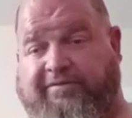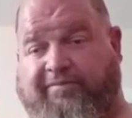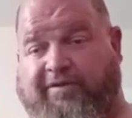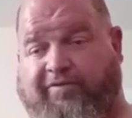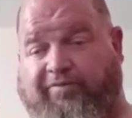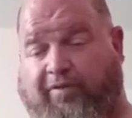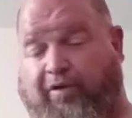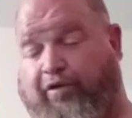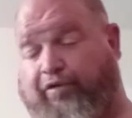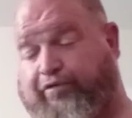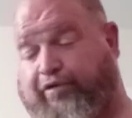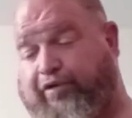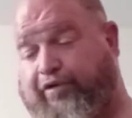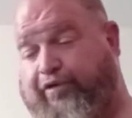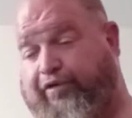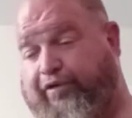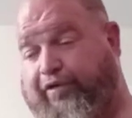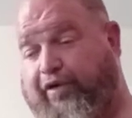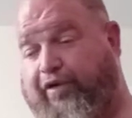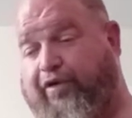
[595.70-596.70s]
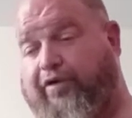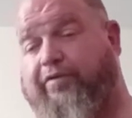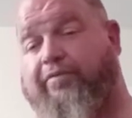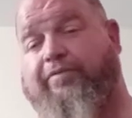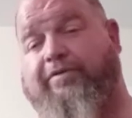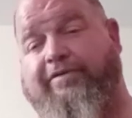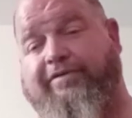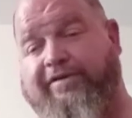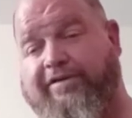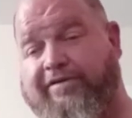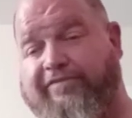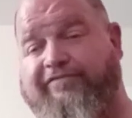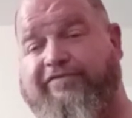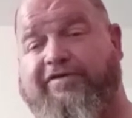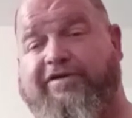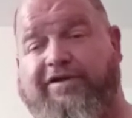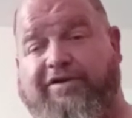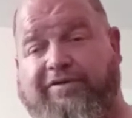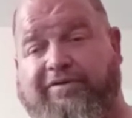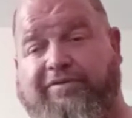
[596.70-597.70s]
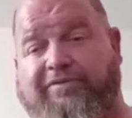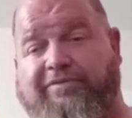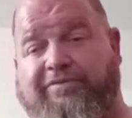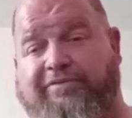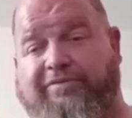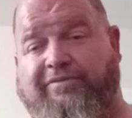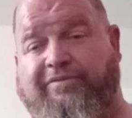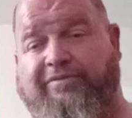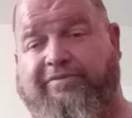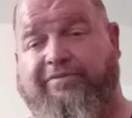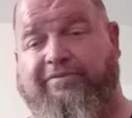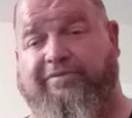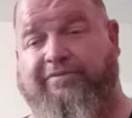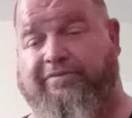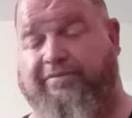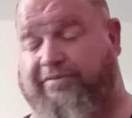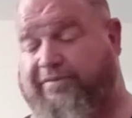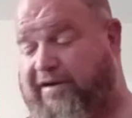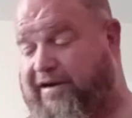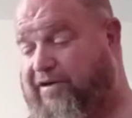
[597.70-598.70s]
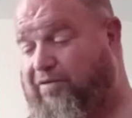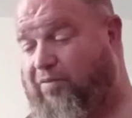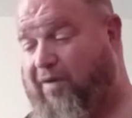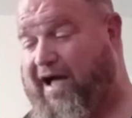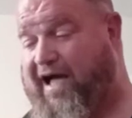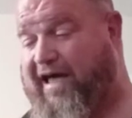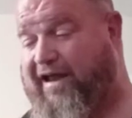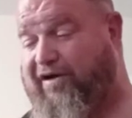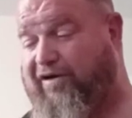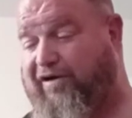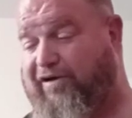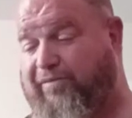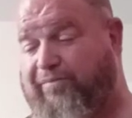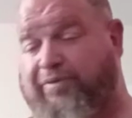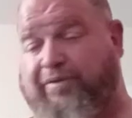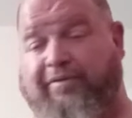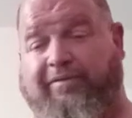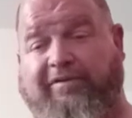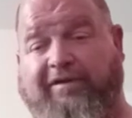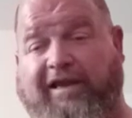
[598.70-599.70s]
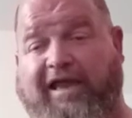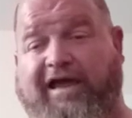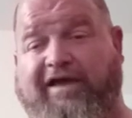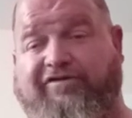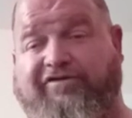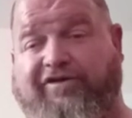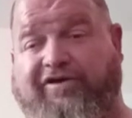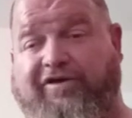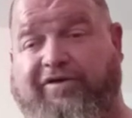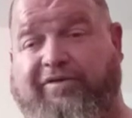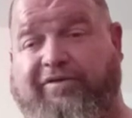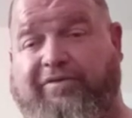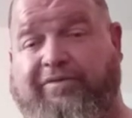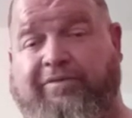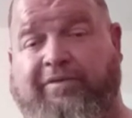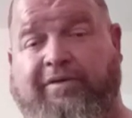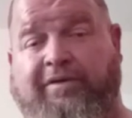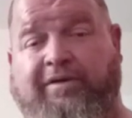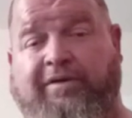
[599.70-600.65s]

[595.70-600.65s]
Like, I'll carry a gun. Well, good for you. Wyatt Earp. Glad you do.